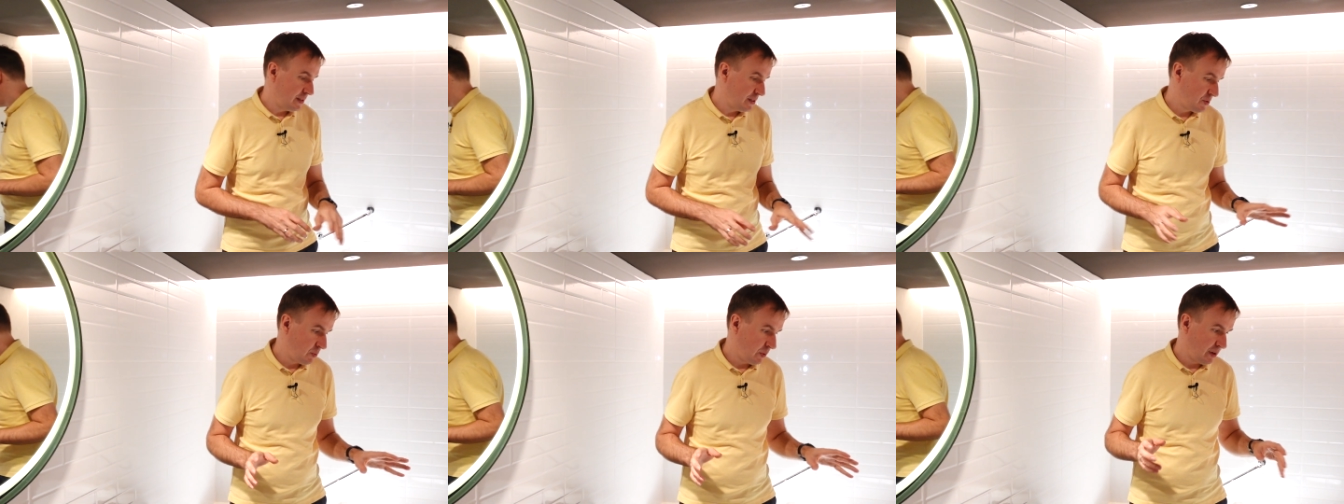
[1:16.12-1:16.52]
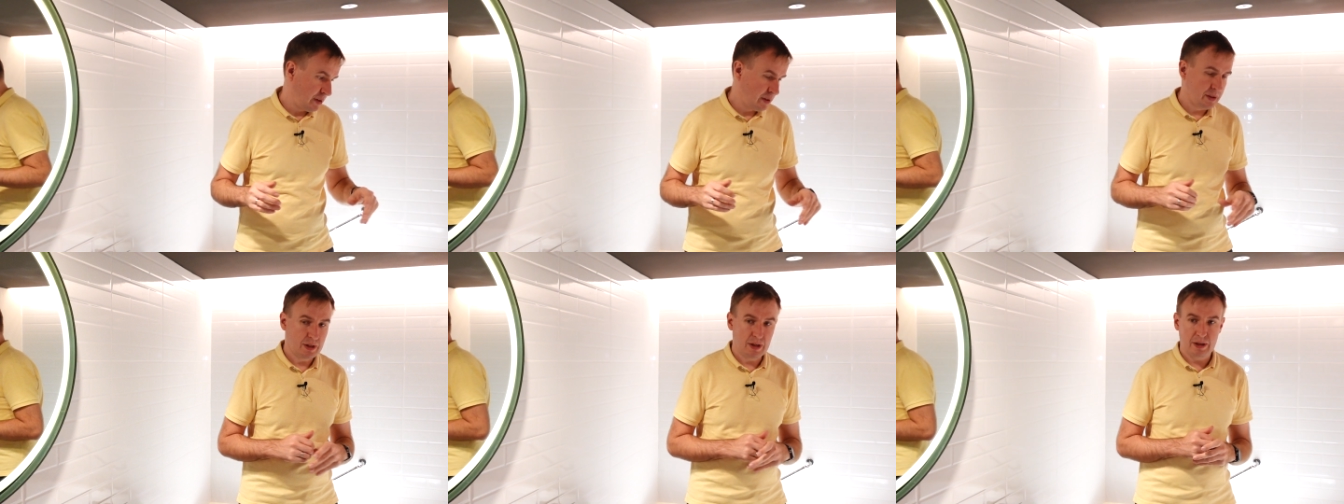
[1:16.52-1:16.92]
this
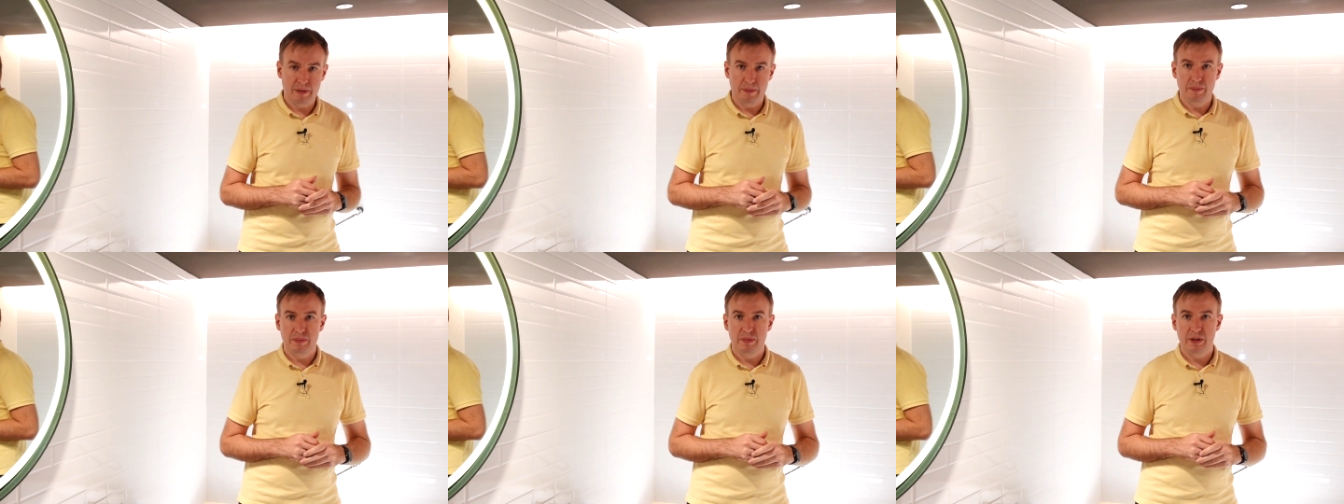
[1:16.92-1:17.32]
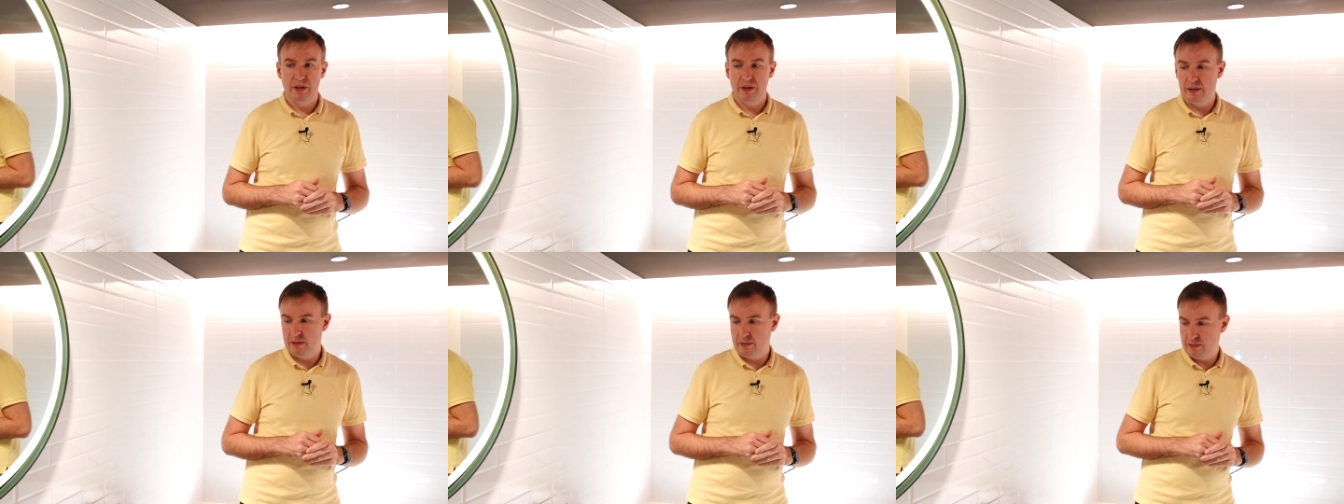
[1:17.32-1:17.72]
one,
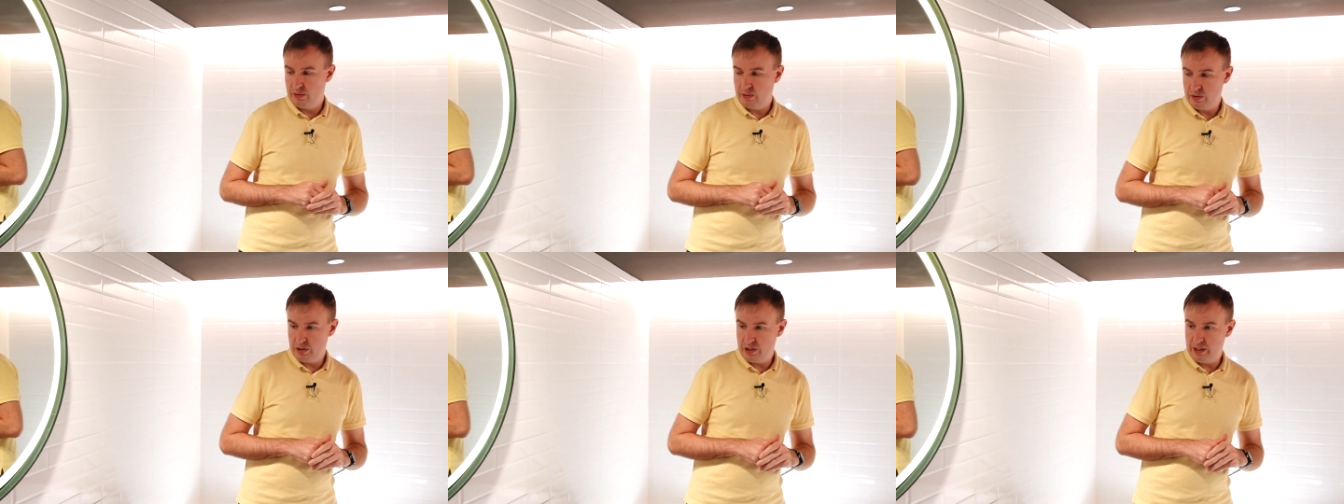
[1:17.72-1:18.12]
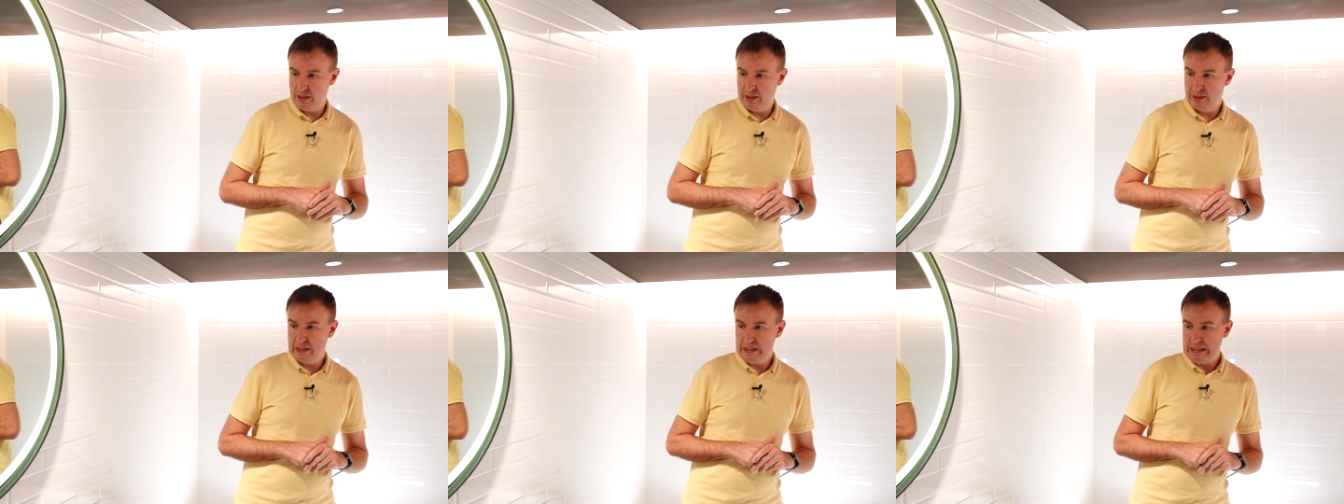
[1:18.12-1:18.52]
the
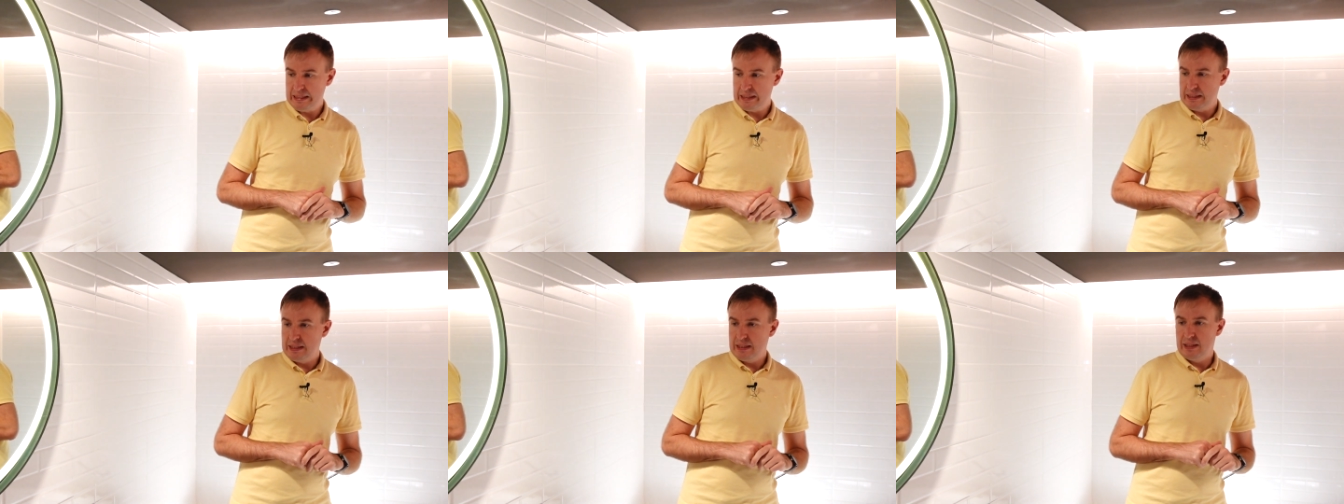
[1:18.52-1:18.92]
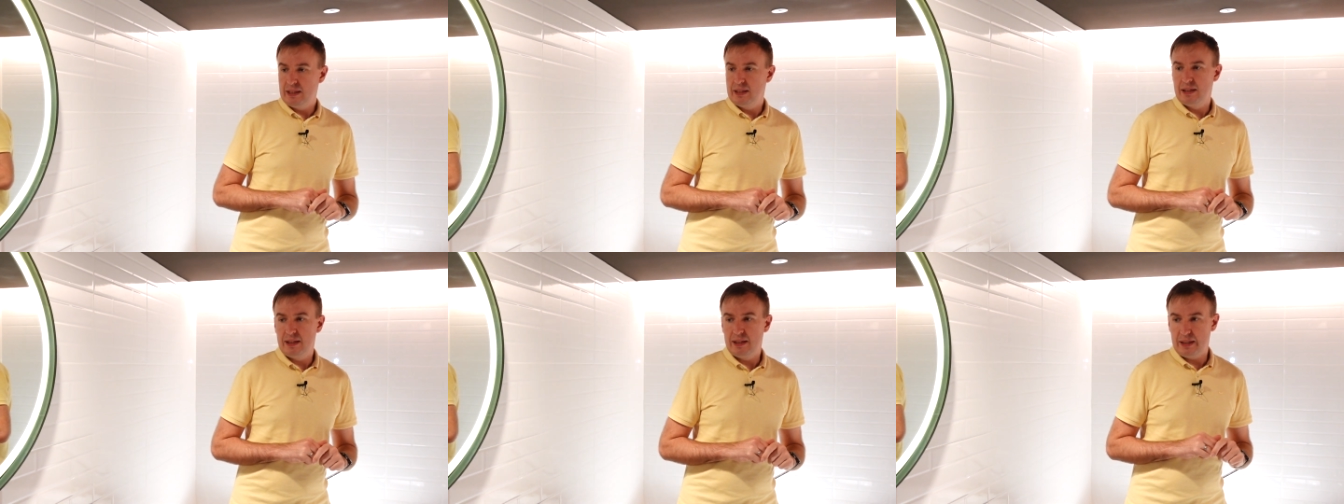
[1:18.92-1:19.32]
13,
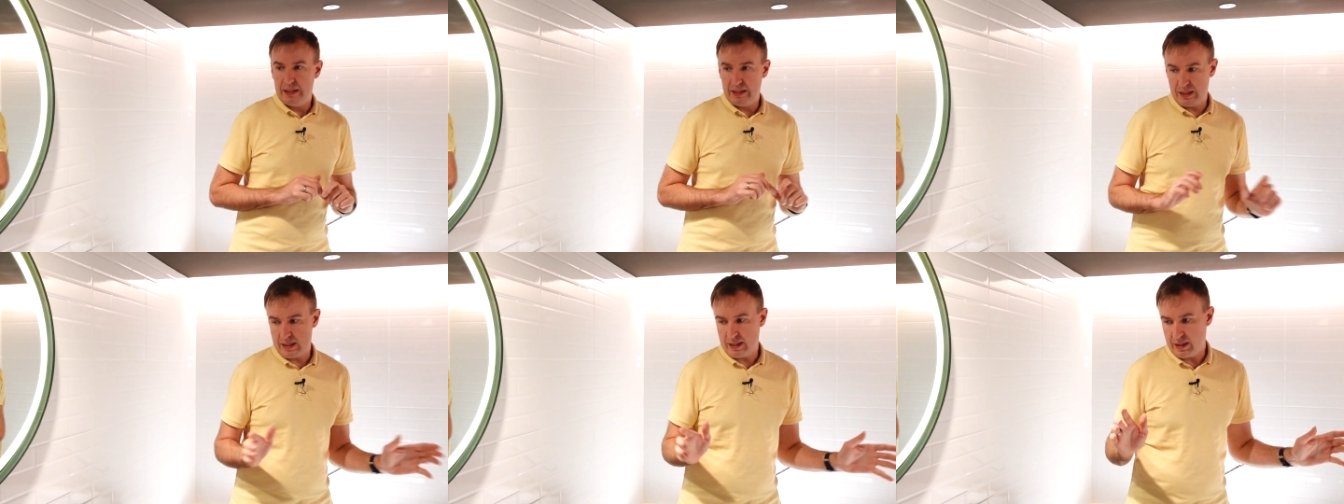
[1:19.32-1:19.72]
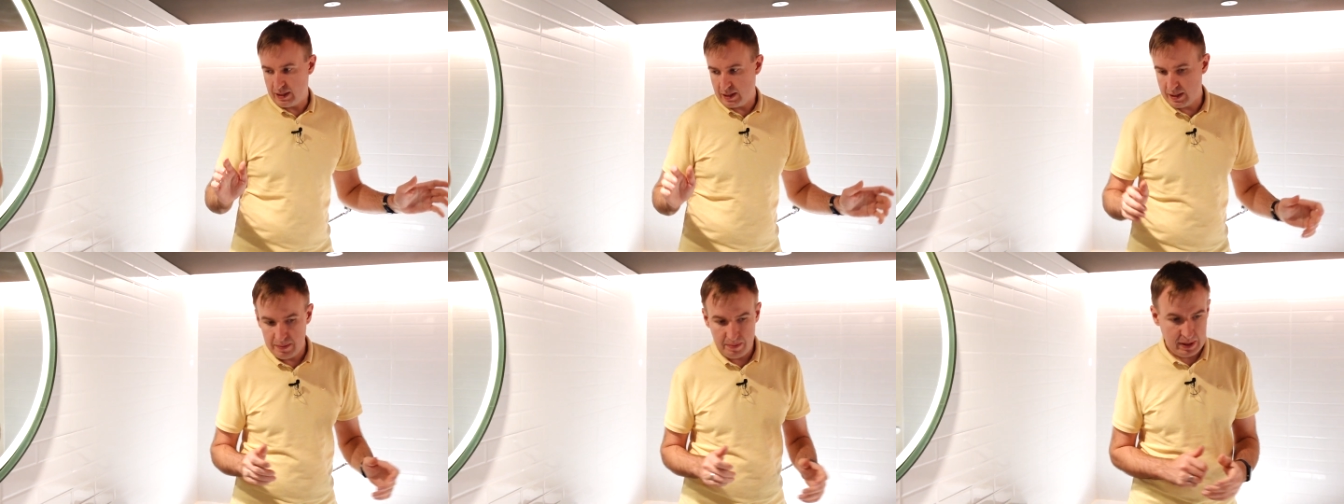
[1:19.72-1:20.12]

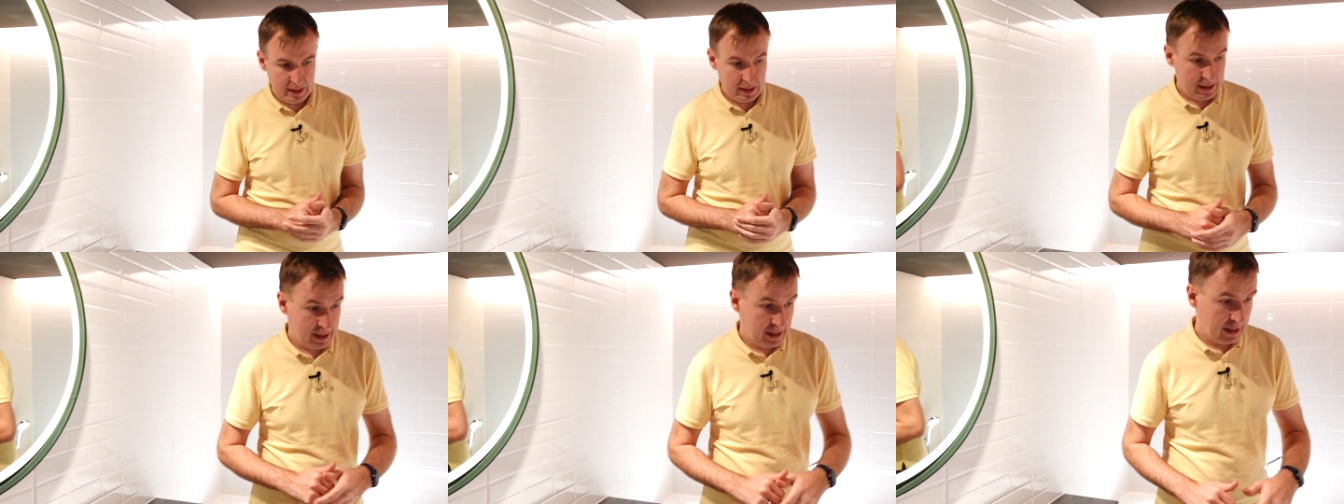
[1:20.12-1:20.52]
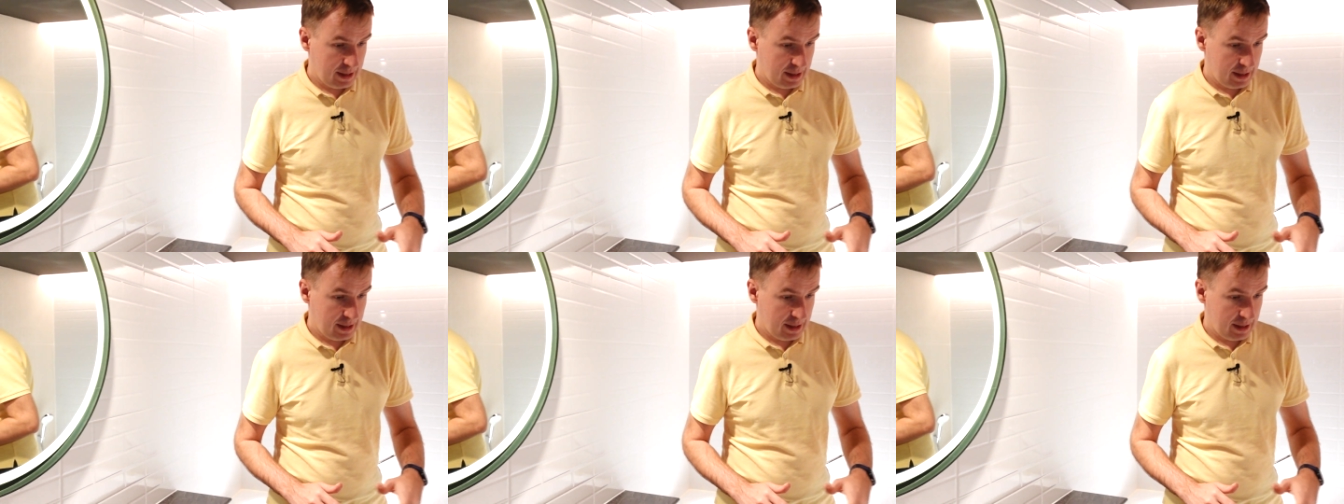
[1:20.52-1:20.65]
doesn't. But it's still